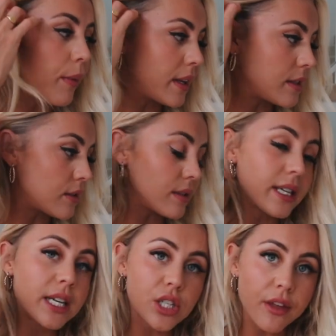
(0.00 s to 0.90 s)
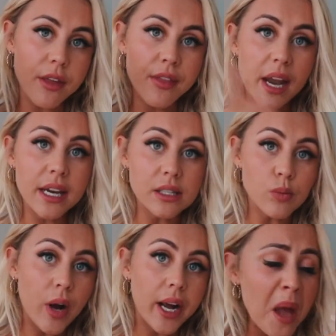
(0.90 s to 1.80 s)
we can still see each other, that is
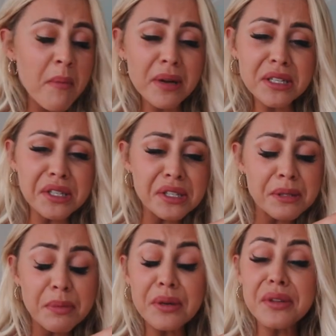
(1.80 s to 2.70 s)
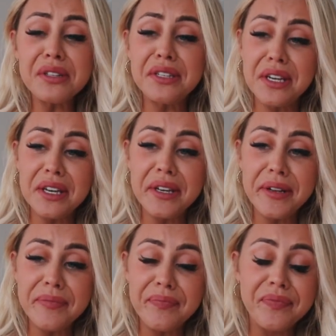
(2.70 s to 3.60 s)
why. But to spill the tea,
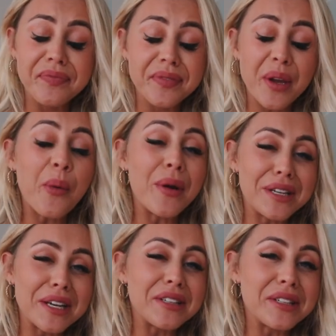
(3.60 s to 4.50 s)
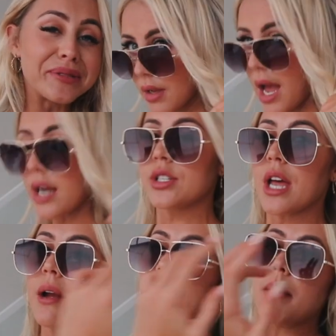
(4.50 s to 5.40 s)
we're dating.
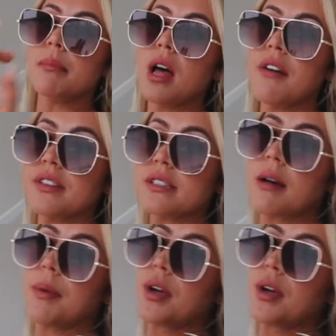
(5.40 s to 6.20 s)
Hashtag mum life has come